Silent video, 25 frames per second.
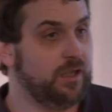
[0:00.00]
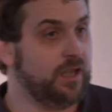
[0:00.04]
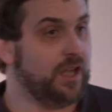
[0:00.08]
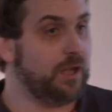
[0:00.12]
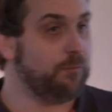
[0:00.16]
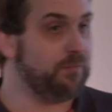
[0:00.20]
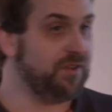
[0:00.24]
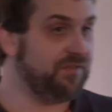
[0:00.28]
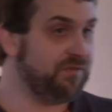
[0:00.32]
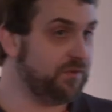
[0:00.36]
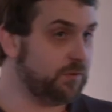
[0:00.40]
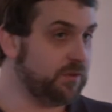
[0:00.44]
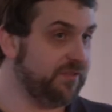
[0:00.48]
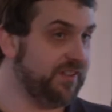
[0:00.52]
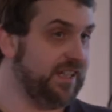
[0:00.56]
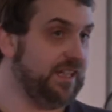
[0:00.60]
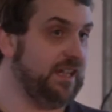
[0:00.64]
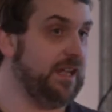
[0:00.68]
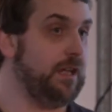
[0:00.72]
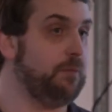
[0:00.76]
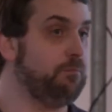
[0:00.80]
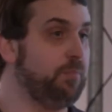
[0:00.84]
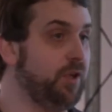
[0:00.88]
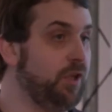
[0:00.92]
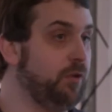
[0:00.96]
And before they
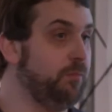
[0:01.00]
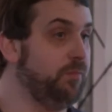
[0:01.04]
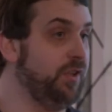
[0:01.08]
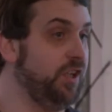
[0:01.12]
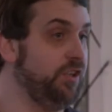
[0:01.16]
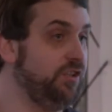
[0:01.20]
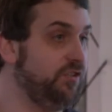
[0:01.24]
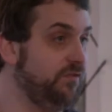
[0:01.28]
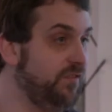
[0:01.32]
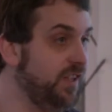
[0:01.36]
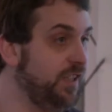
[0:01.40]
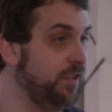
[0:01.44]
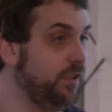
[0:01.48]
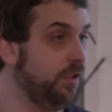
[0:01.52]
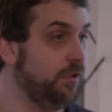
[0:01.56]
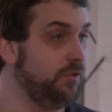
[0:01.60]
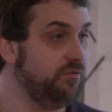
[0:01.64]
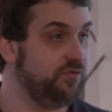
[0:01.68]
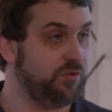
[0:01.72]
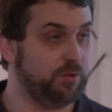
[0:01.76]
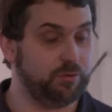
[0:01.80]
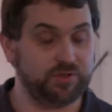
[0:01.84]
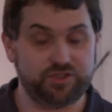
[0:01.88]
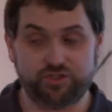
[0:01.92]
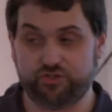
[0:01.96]
get published, they go
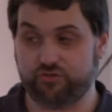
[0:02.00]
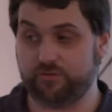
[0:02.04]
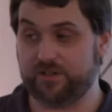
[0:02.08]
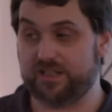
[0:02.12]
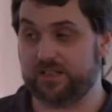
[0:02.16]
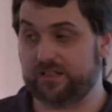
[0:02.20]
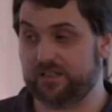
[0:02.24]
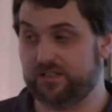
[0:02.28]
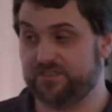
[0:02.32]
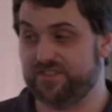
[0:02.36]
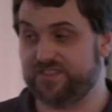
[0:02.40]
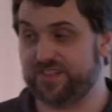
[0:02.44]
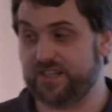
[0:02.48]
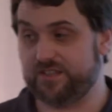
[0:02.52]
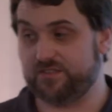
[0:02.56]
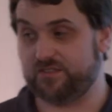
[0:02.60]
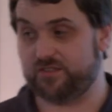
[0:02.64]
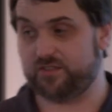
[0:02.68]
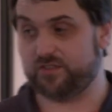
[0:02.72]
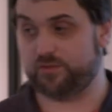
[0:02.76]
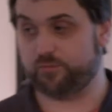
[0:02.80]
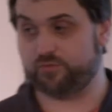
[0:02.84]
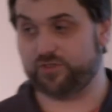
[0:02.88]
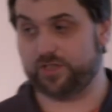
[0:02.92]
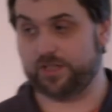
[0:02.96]
through a strict
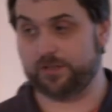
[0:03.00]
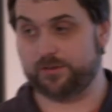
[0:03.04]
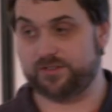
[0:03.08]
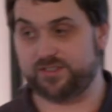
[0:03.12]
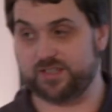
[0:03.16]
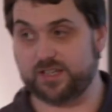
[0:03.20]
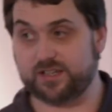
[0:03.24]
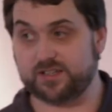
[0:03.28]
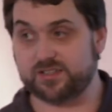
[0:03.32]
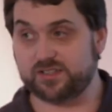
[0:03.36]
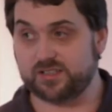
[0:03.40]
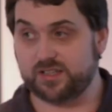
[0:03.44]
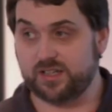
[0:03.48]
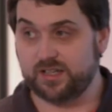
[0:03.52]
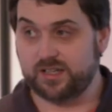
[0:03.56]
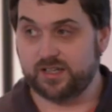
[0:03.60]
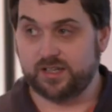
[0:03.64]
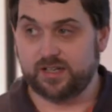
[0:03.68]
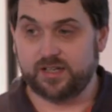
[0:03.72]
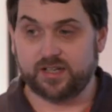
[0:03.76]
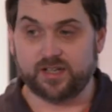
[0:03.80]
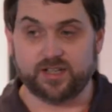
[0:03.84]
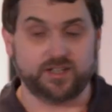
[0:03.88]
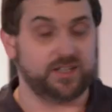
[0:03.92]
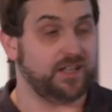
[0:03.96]
consensus process.
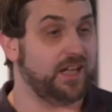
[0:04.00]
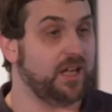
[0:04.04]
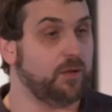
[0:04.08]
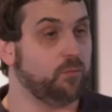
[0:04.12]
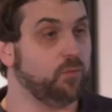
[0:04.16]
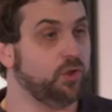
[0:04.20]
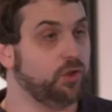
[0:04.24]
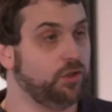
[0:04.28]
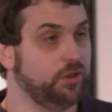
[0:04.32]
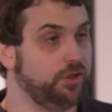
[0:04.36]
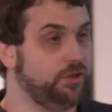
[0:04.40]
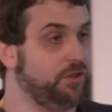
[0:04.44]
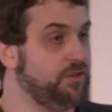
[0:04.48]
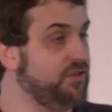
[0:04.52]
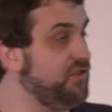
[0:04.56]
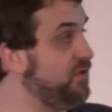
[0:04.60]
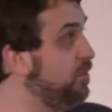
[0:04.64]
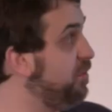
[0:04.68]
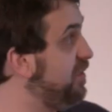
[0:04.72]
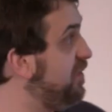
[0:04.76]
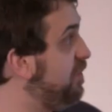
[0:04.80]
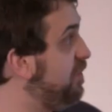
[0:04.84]
And again, we'll look at some